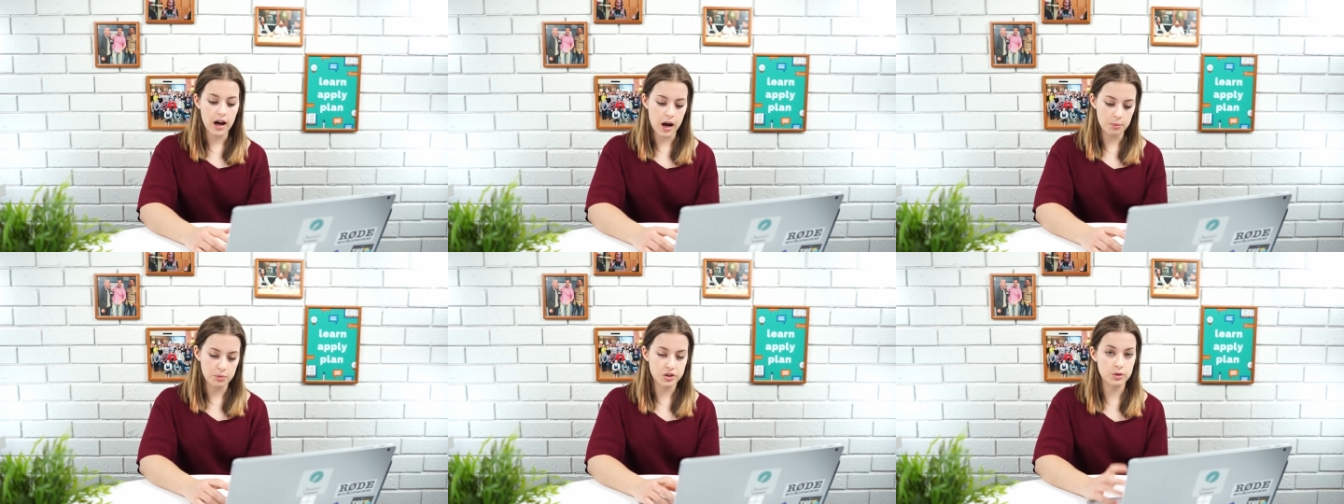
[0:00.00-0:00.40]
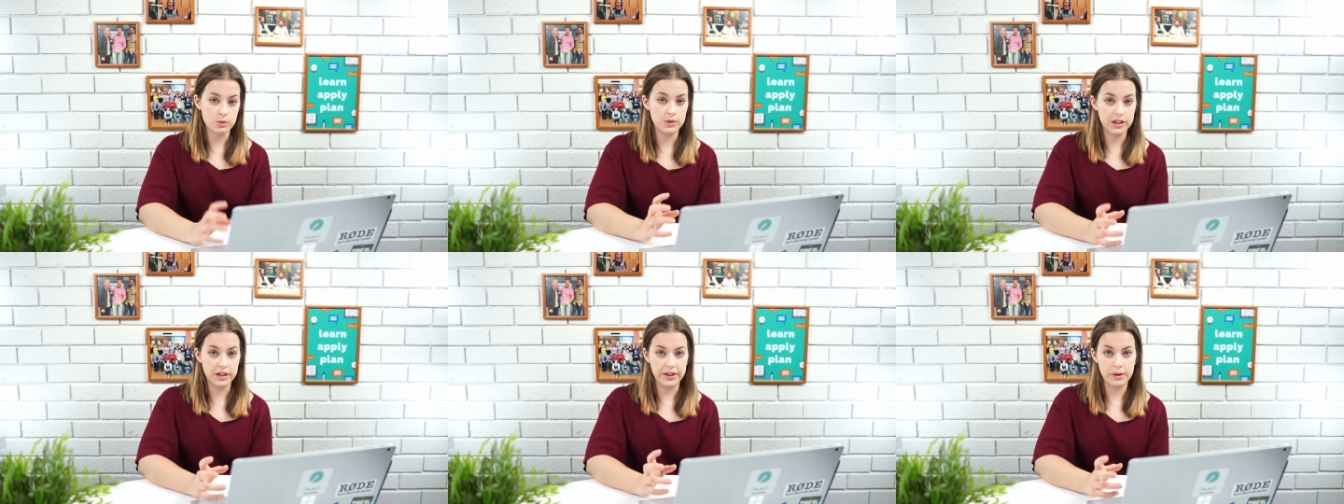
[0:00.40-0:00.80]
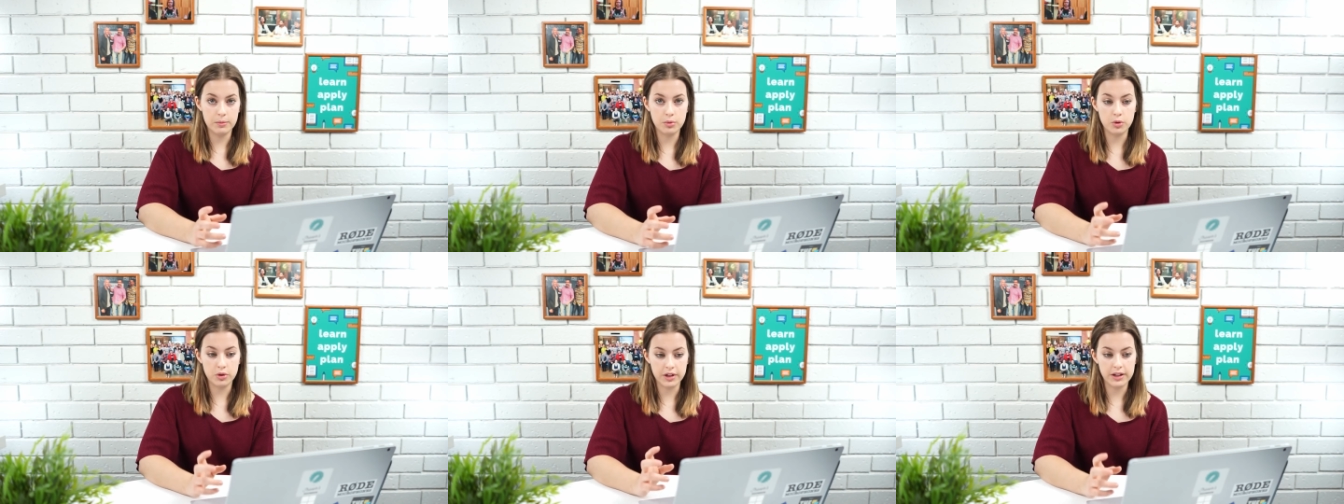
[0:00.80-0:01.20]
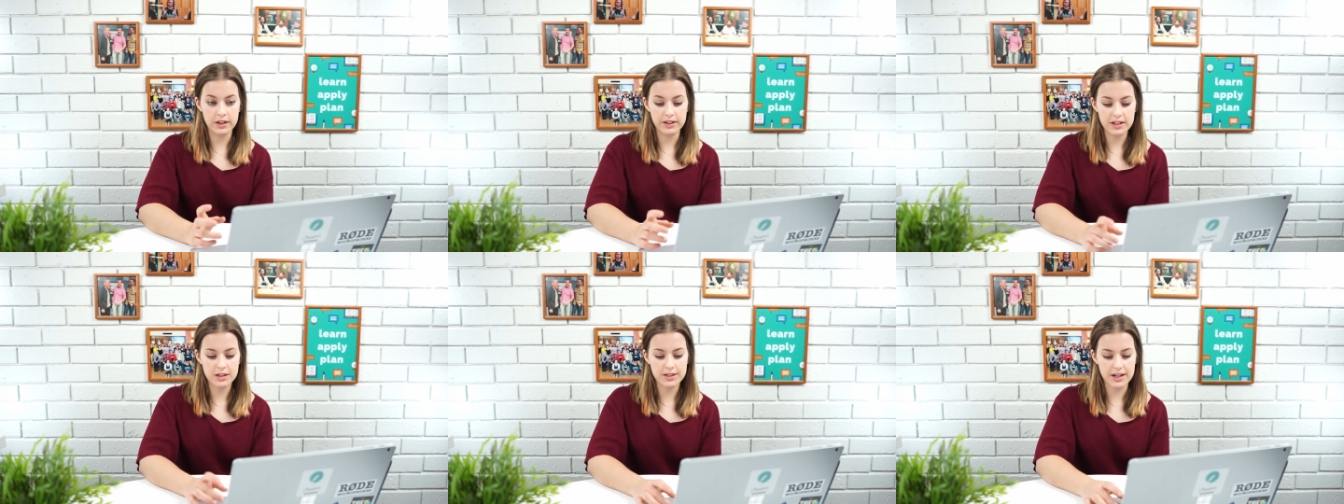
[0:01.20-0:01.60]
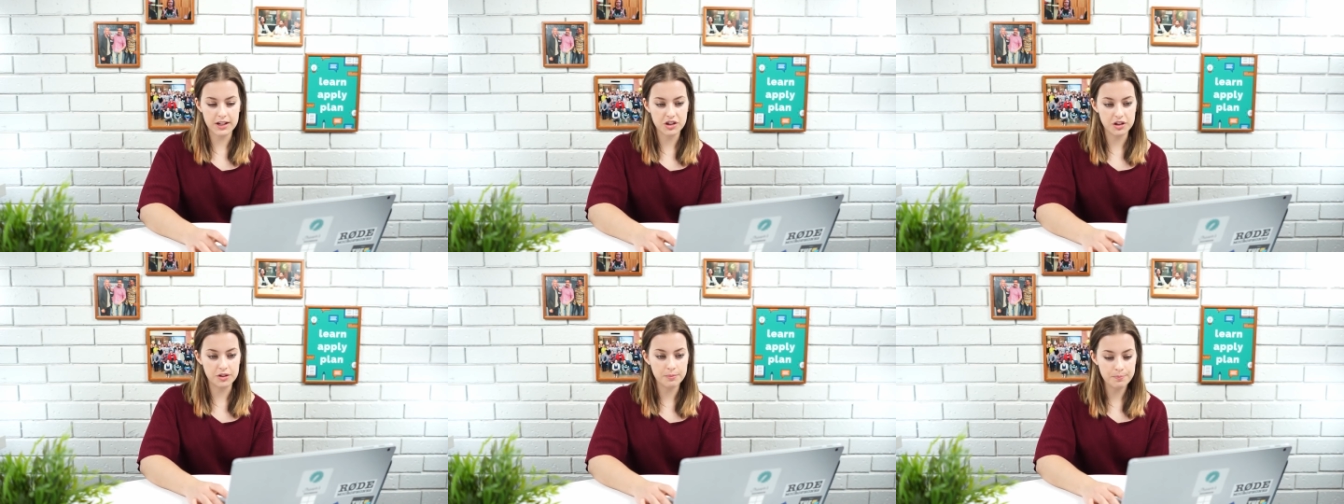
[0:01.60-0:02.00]
which are really important in this
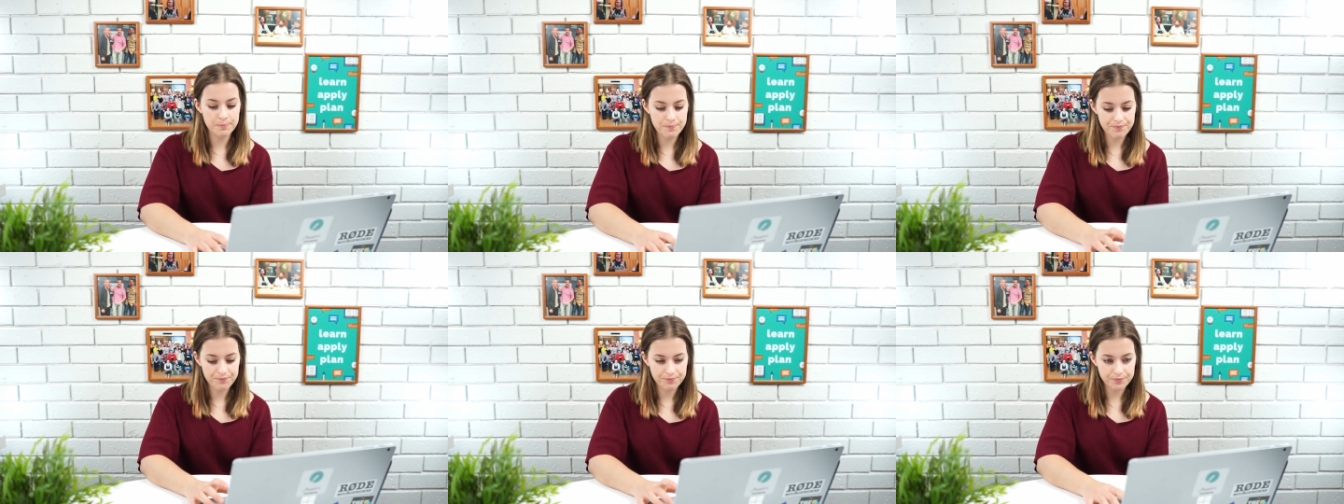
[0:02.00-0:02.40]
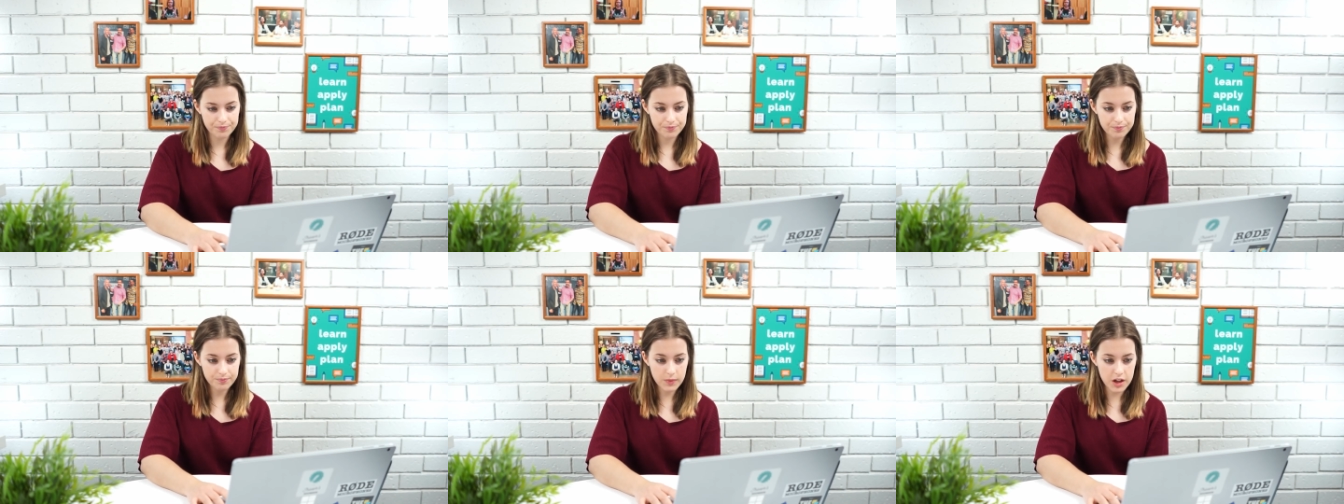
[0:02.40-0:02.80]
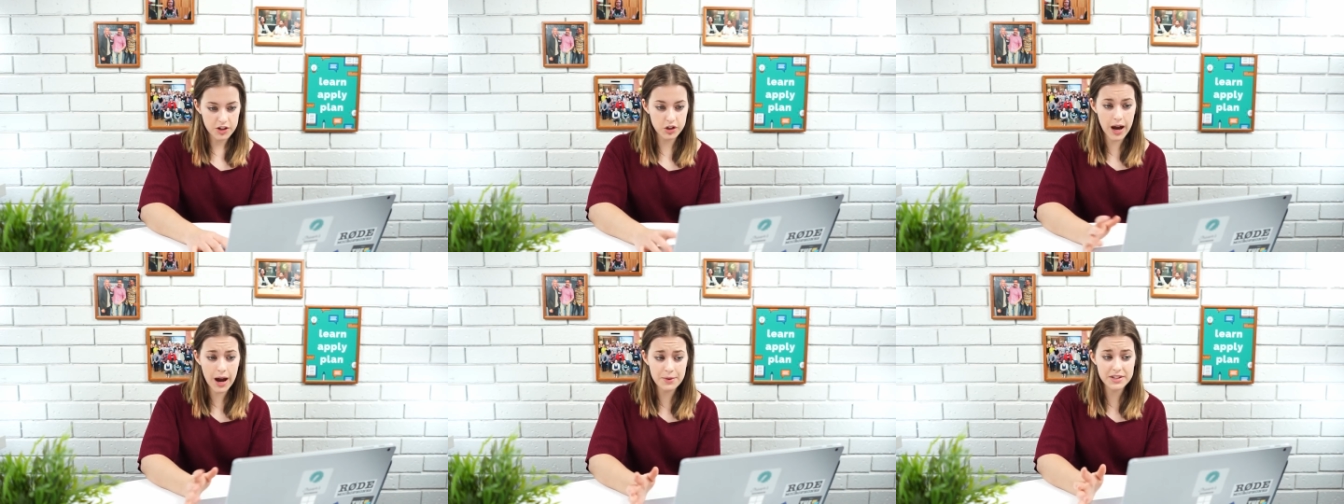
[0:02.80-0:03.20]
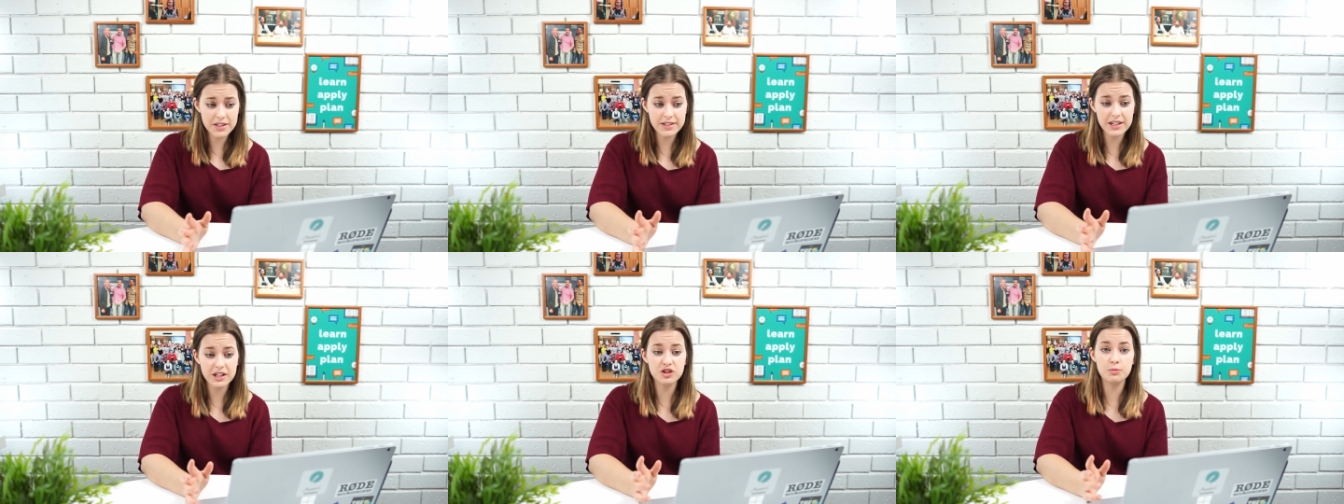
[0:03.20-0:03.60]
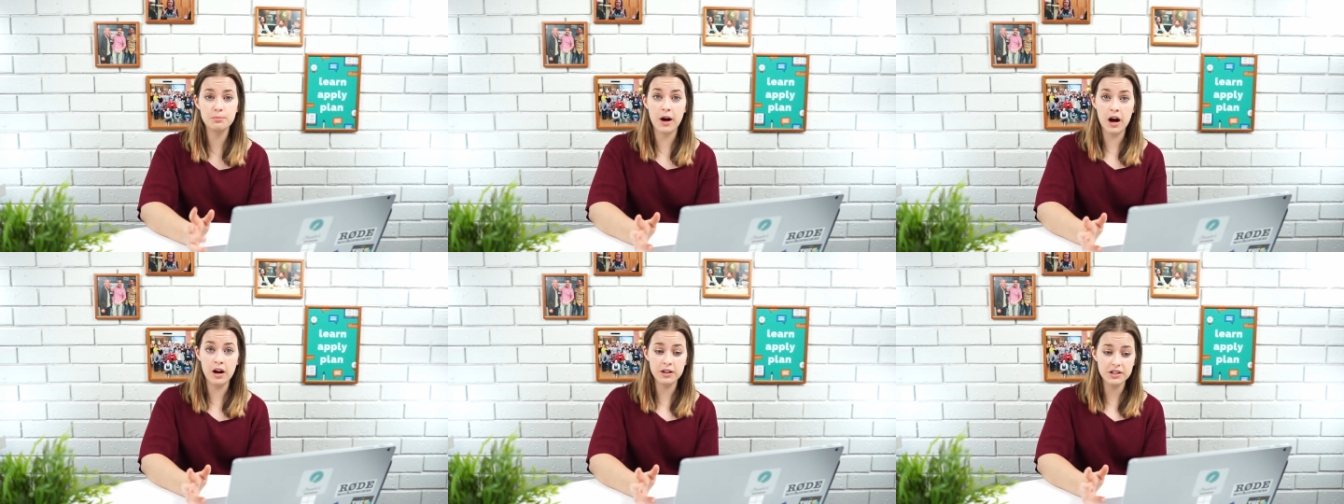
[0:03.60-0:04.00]
section. So how is this section
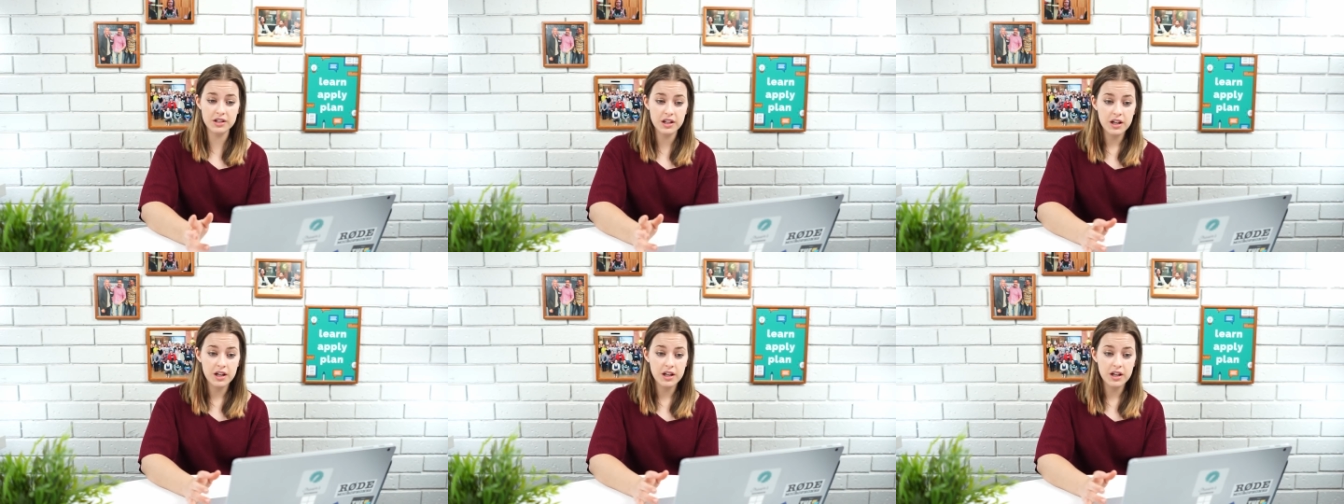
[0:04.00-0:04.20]
marked?